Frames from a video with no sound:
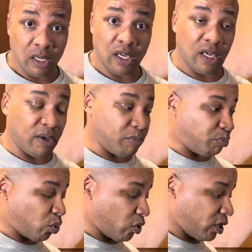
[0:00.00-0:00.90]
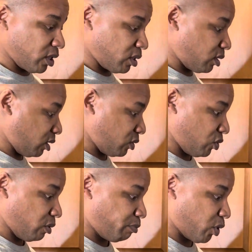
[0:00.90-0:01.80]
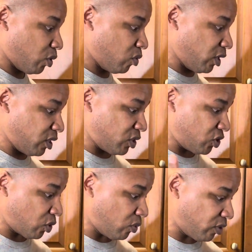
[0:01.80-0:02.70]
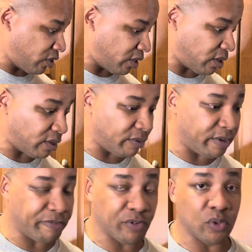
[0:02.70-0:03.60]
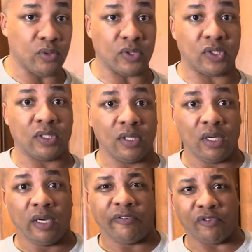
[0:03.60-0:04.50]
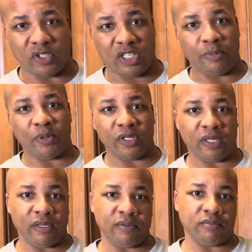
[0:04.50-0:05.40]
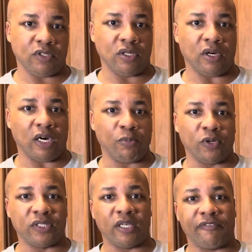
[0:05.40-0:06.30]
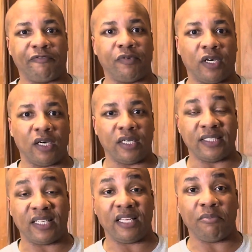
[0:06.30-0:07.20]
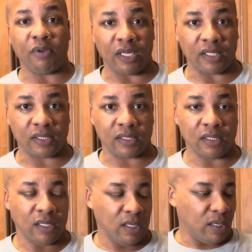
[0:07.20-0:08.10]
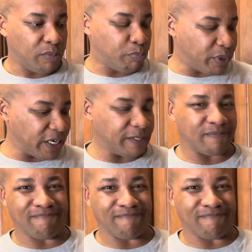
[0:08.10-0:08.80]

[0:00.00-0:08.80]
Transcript: and poured it into the bowl and then soaked their fruits for typically, you know, upwards of 10 minutes. But,